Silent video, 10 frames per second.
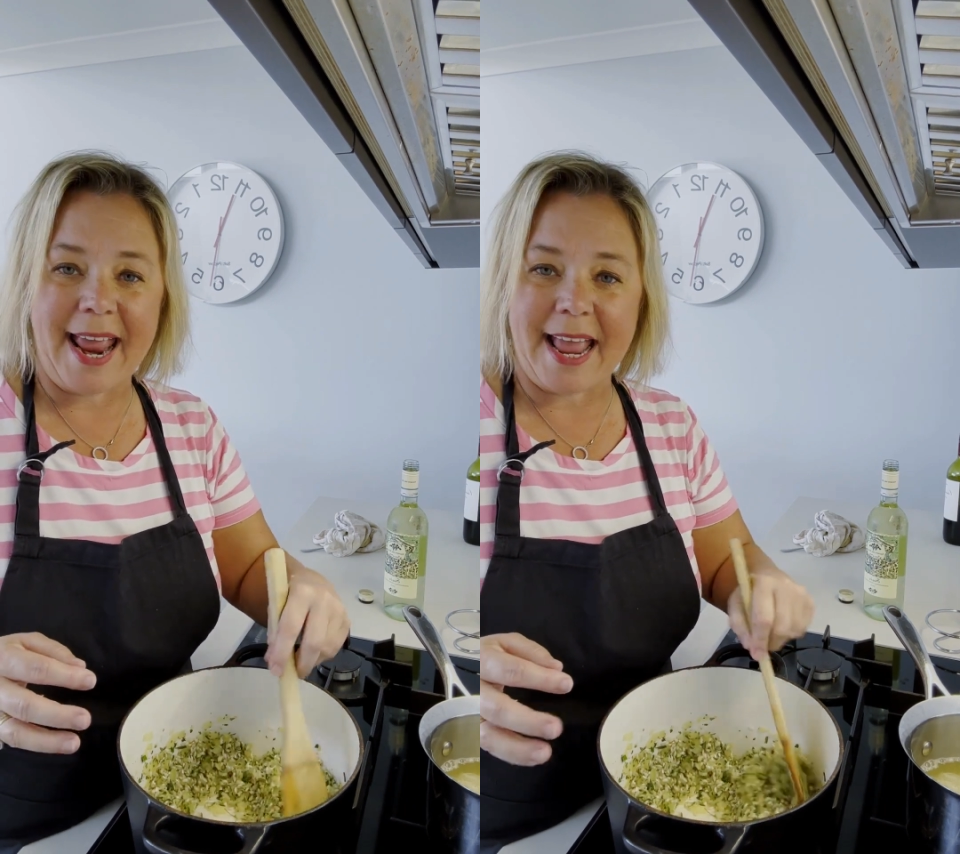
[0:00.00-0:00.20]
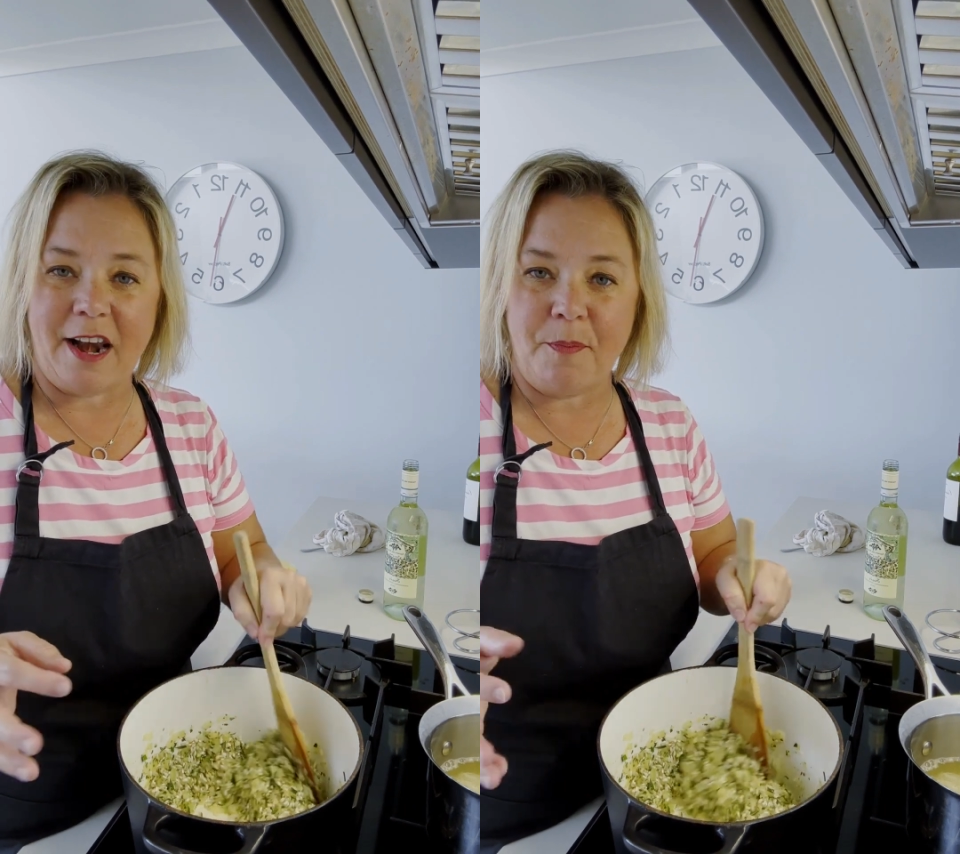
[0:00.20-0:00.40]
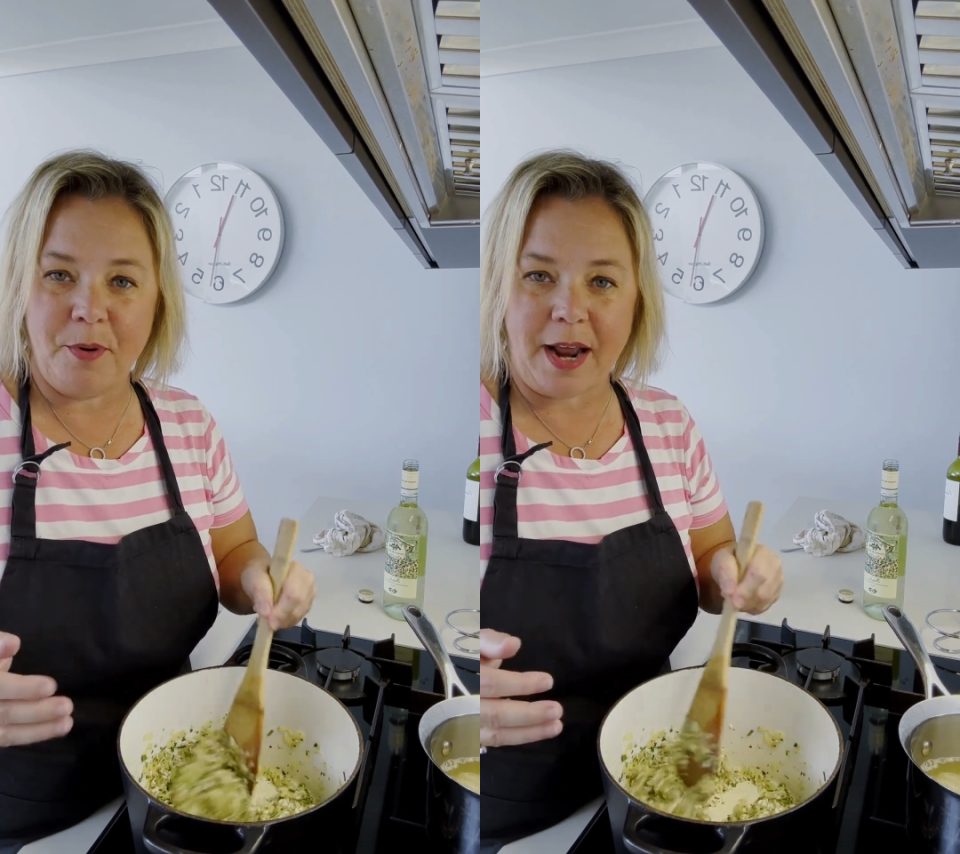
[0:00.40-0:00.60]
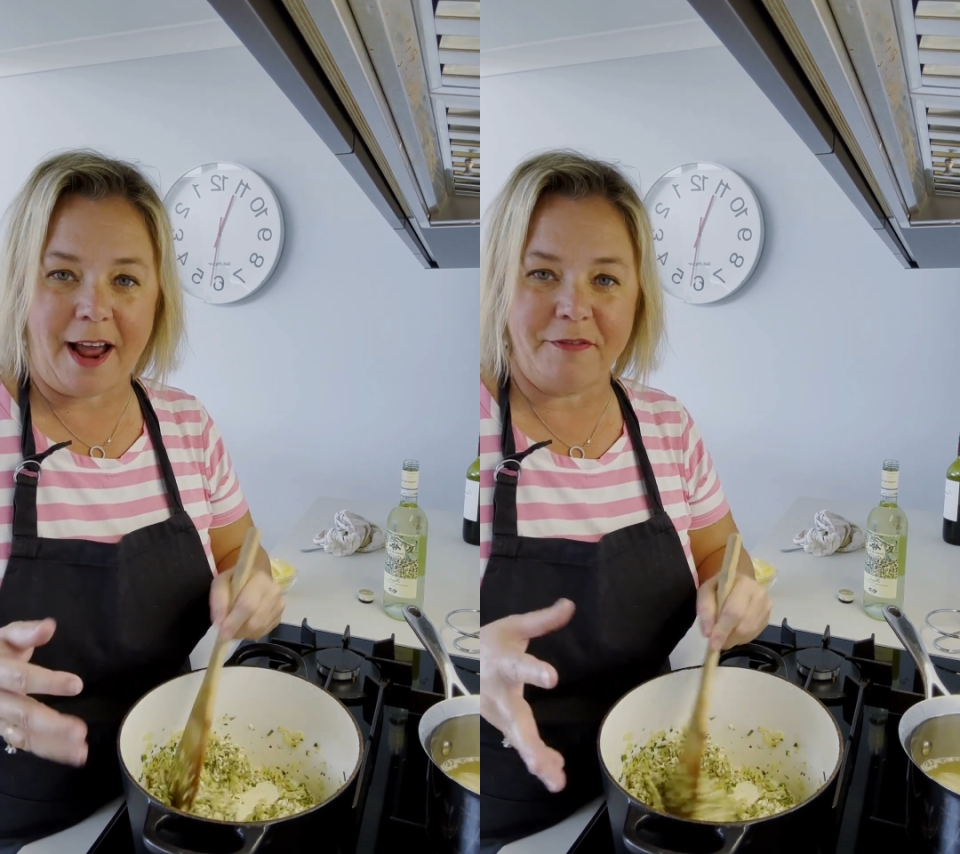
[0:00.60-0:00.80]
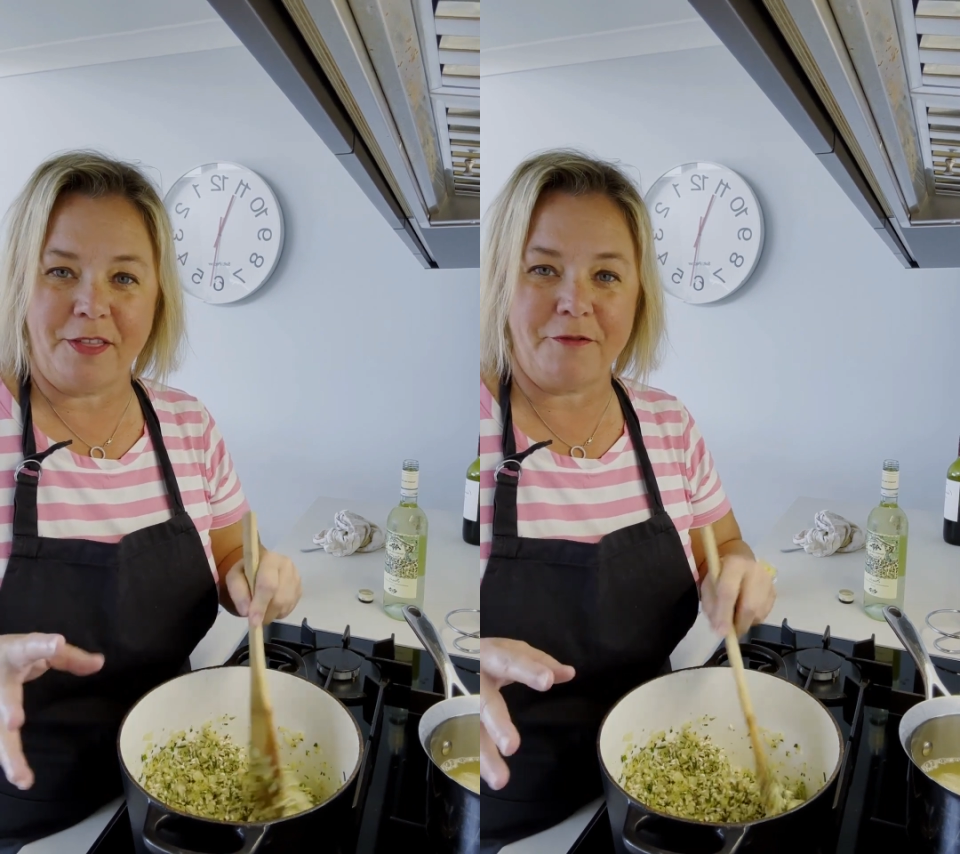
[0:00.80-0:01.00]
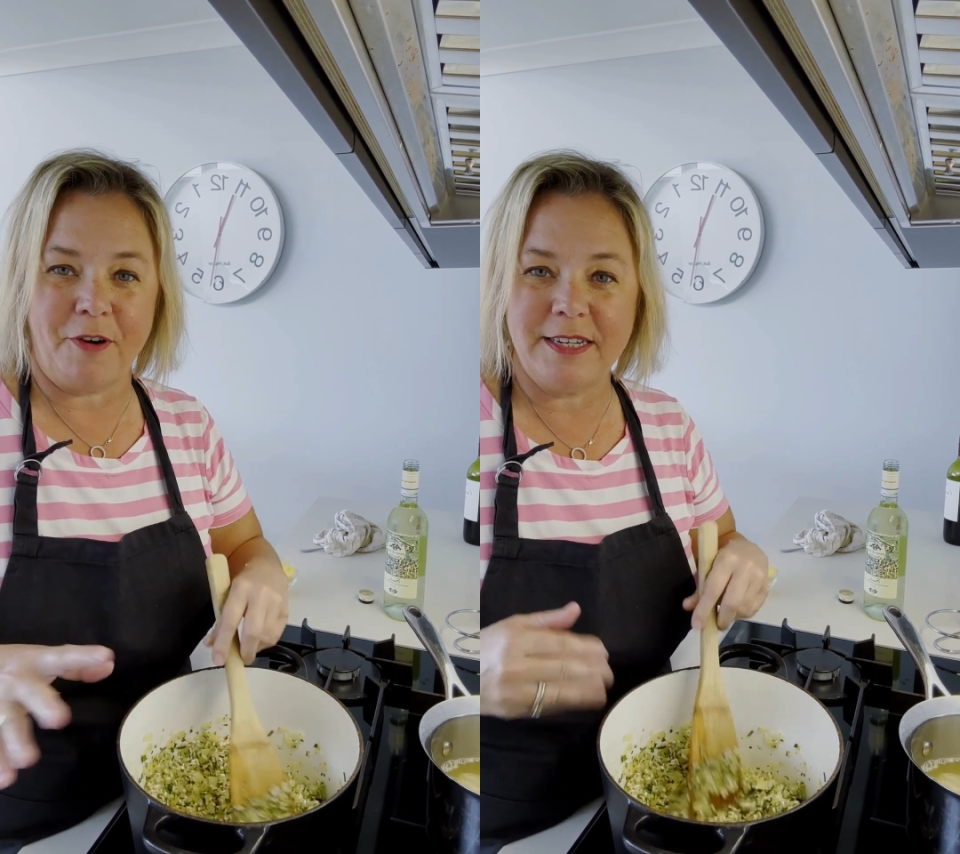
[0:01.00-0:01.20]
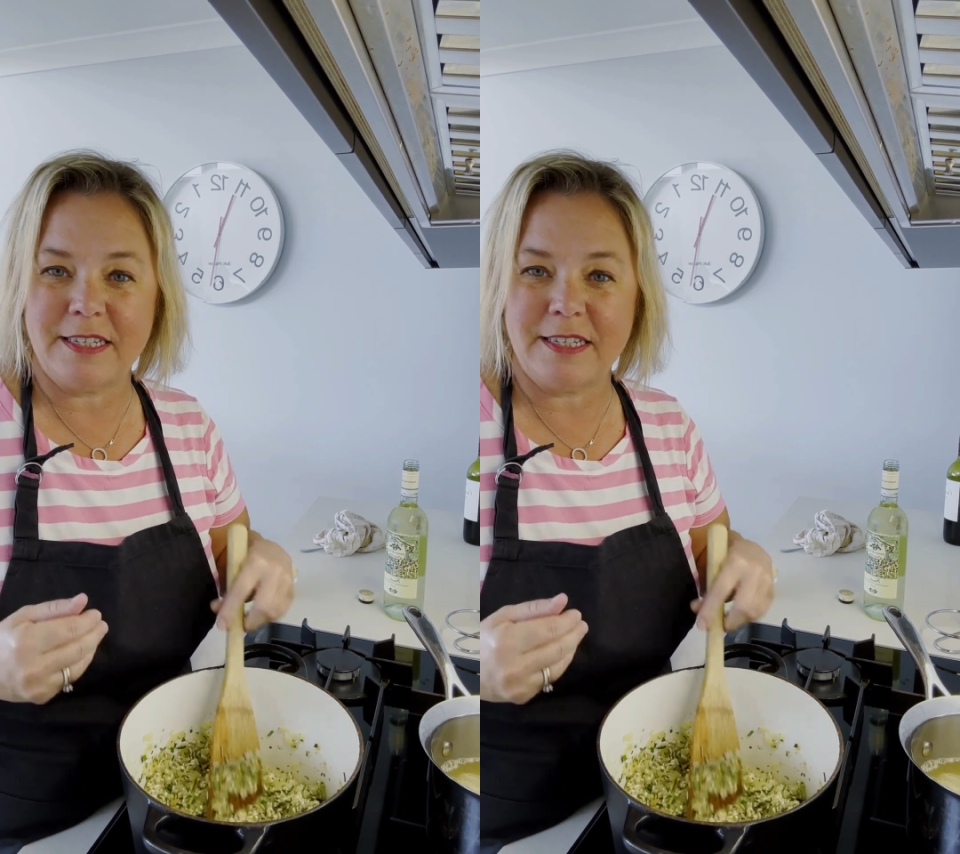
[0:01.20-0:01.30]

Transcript: and I'll put half in the freezer.